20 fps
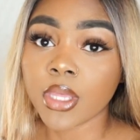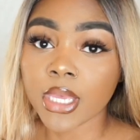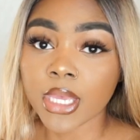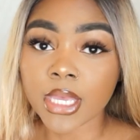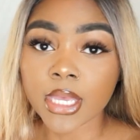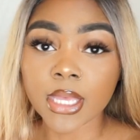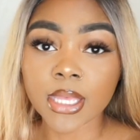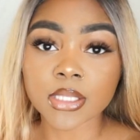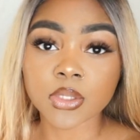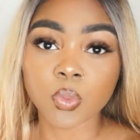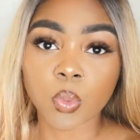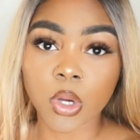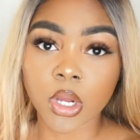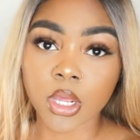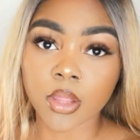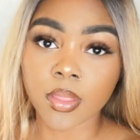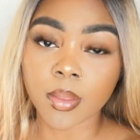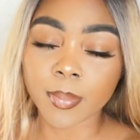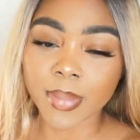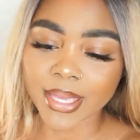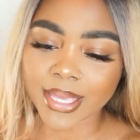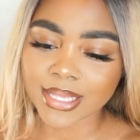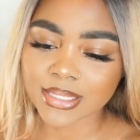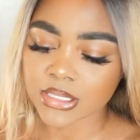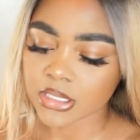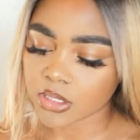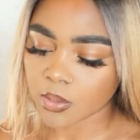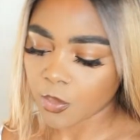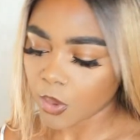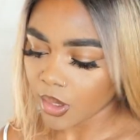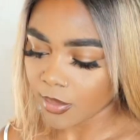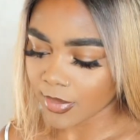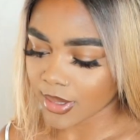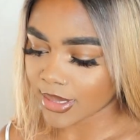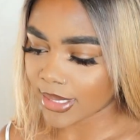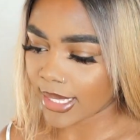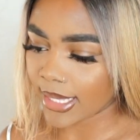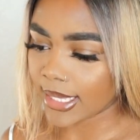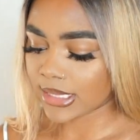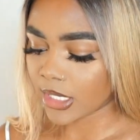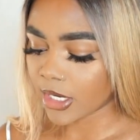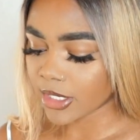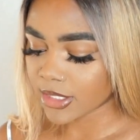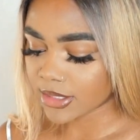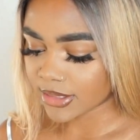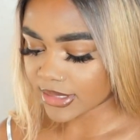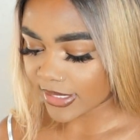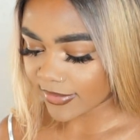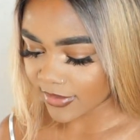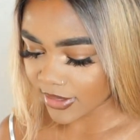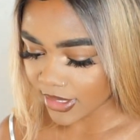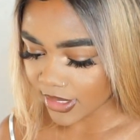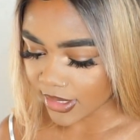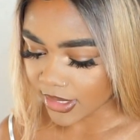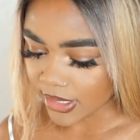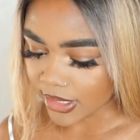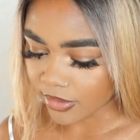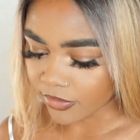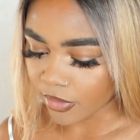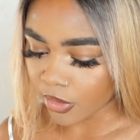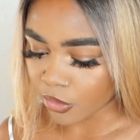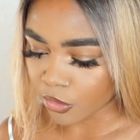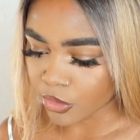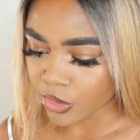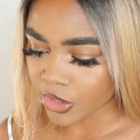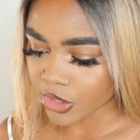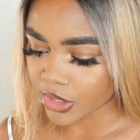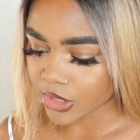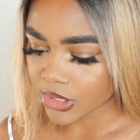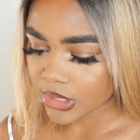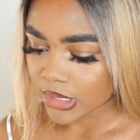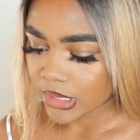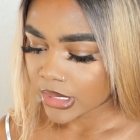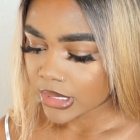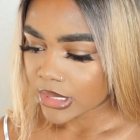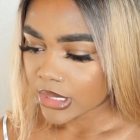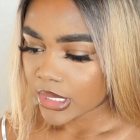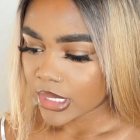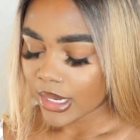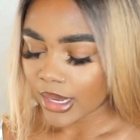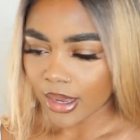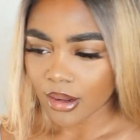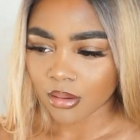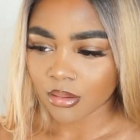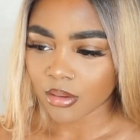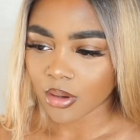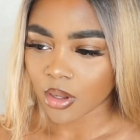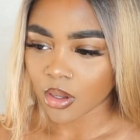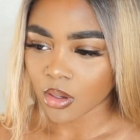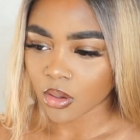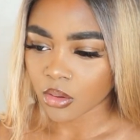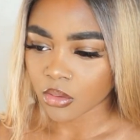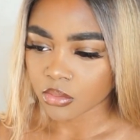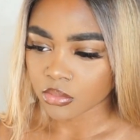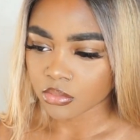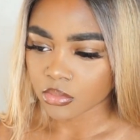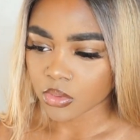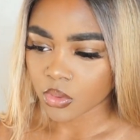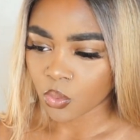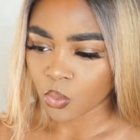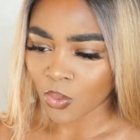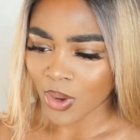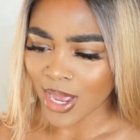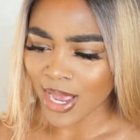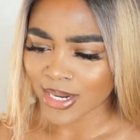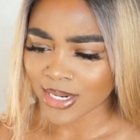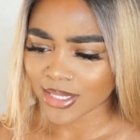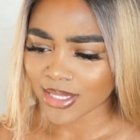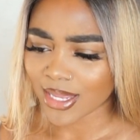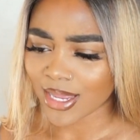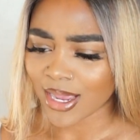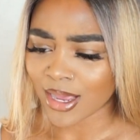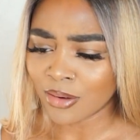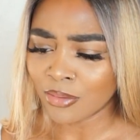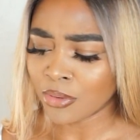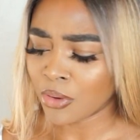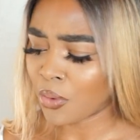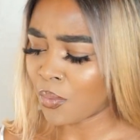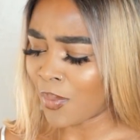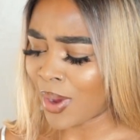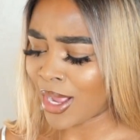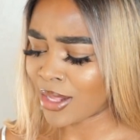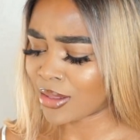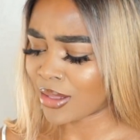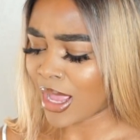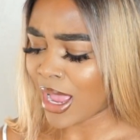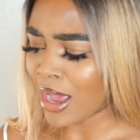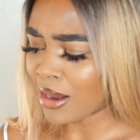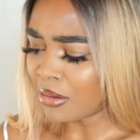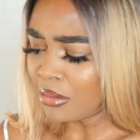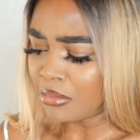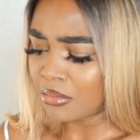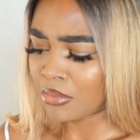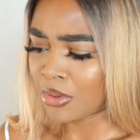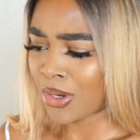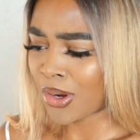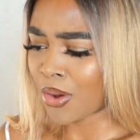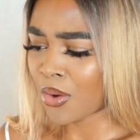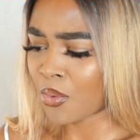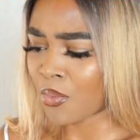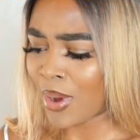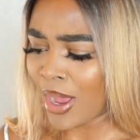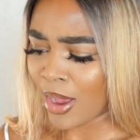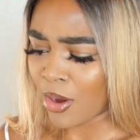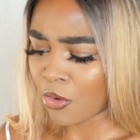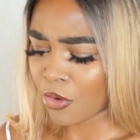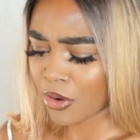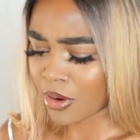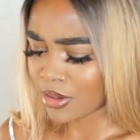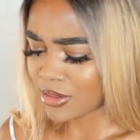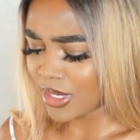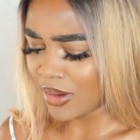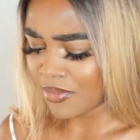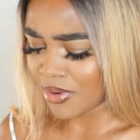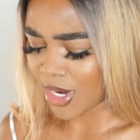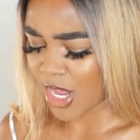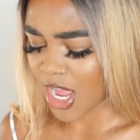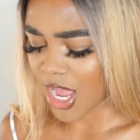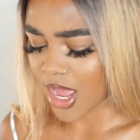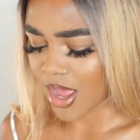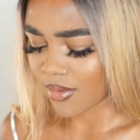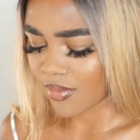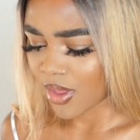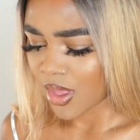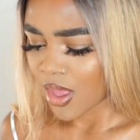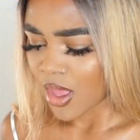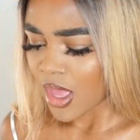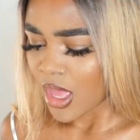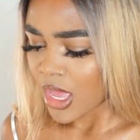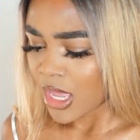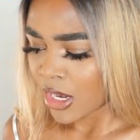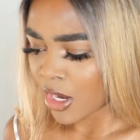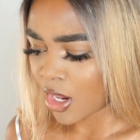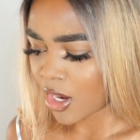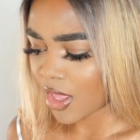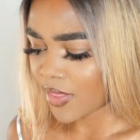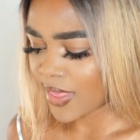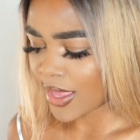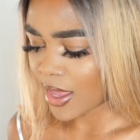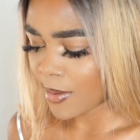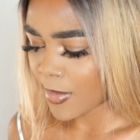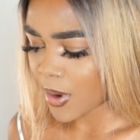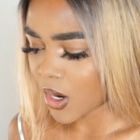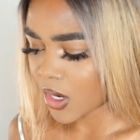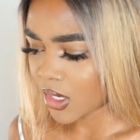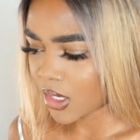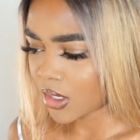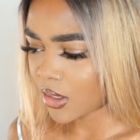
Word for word: These were the biggest disappointment. Like they're seven and a half I ordered I don't know why I did that. I don't know why. I don't know why I ordered a seven and a half. Now that I think about